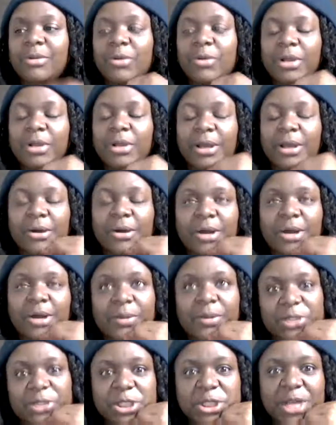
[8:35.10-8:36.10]
come on now,
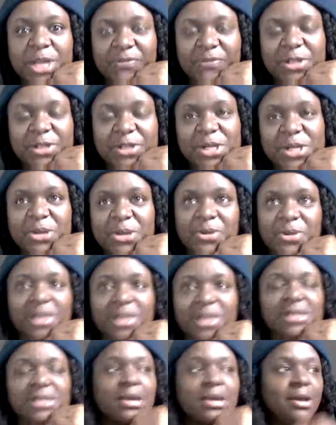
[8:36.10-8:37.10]
I'm a chef. I should know
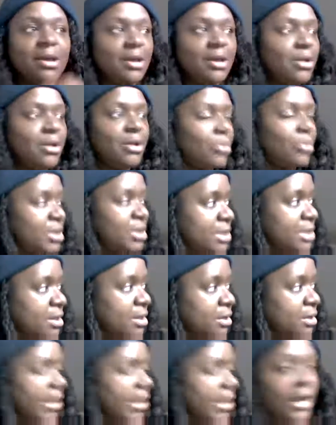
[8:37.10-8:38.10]
this. What is it
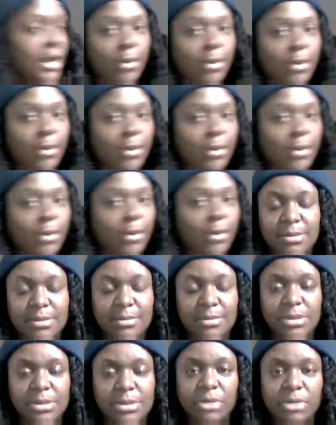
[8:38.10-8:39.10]
called? Egg
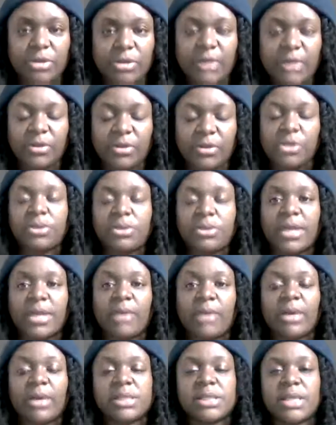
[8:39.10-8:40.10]
whites. So you have to use
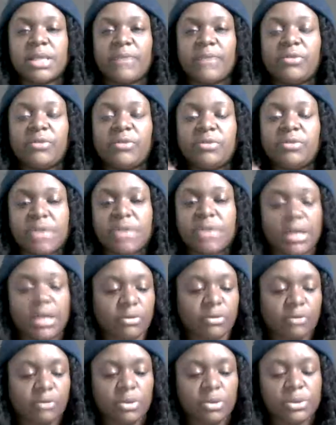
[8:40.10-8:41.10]
egg whites, and after you
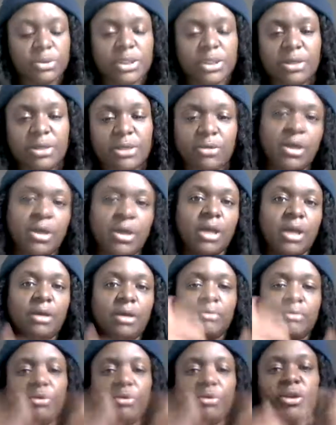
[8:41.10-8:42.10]
take the rolls and you
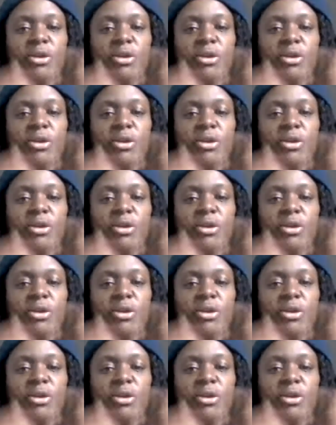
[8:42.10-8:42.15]
roll